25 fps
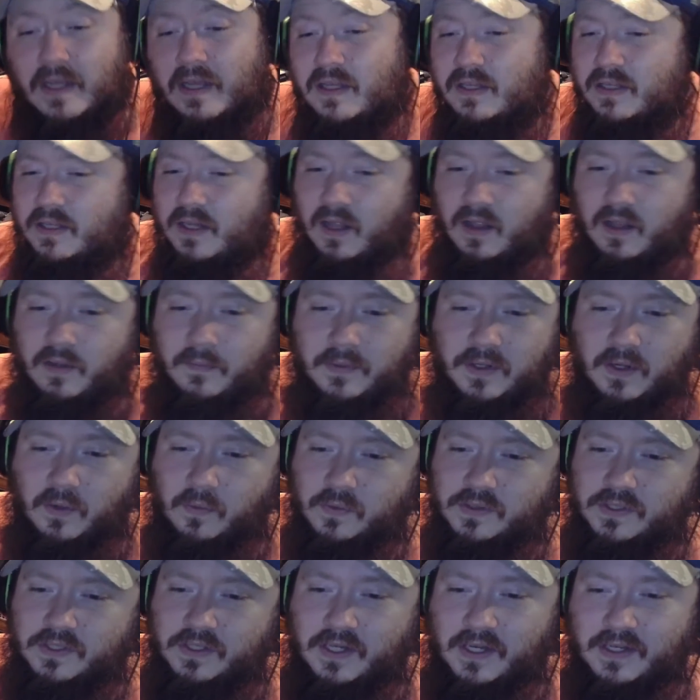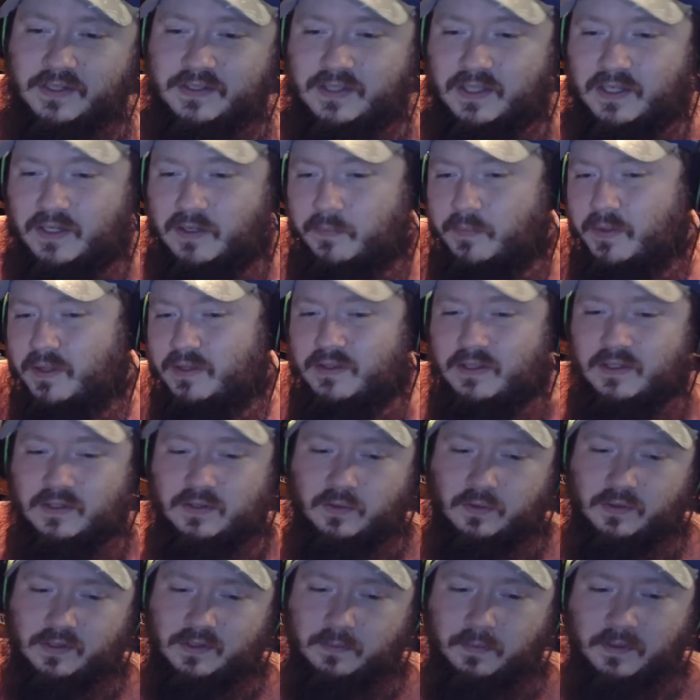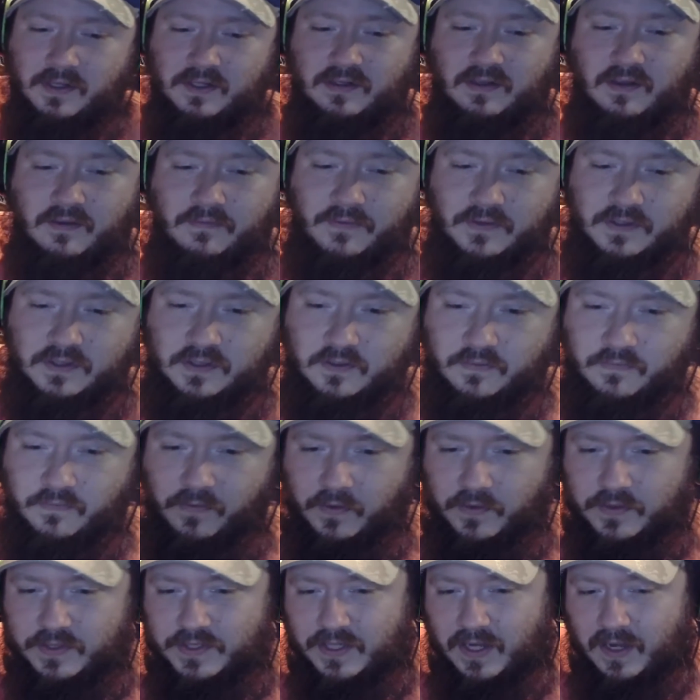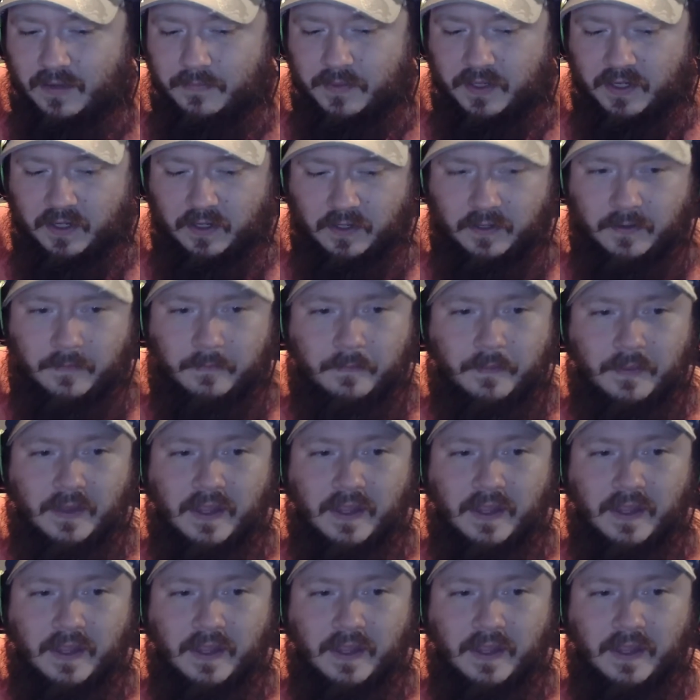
Y'all let me know what you guys think about this one, especially if it's your first time hearing it.